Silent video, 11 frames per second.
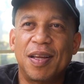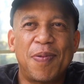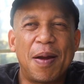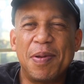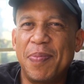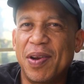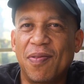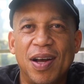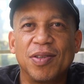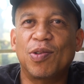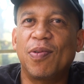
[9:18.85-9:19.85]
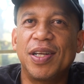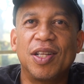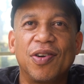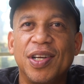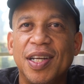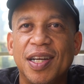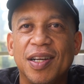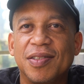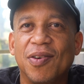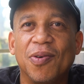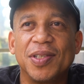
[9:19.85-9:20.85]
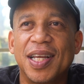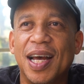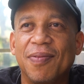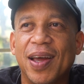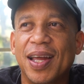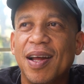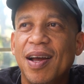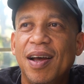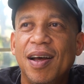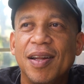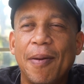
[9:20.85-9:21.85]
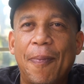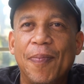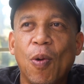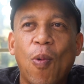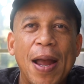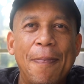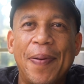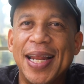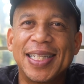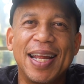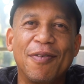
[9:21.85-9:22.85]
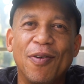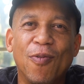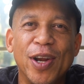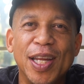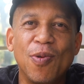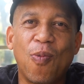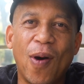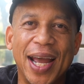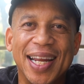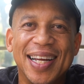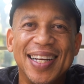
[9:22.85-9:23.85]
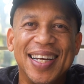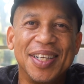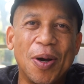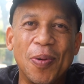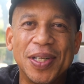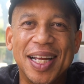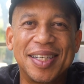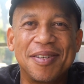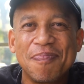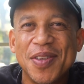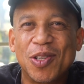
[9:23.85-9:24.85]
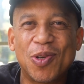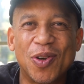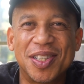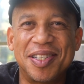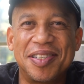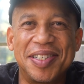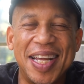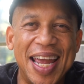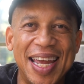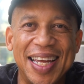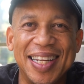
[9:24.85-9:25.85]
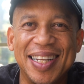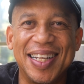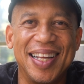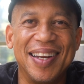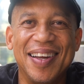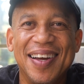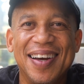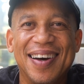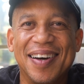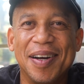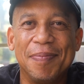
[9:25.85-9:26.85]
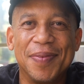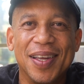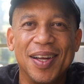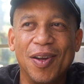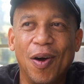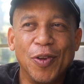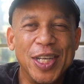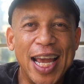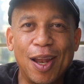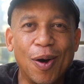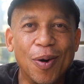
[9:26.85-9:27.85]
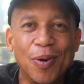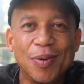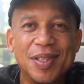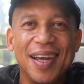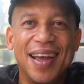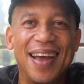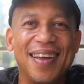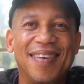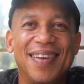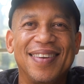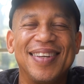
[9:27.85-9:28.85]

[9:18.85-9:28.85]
that's probably been around 20, 30 years, they always have like, the white paint's never really white. It's always like sort of stained and yellowed, and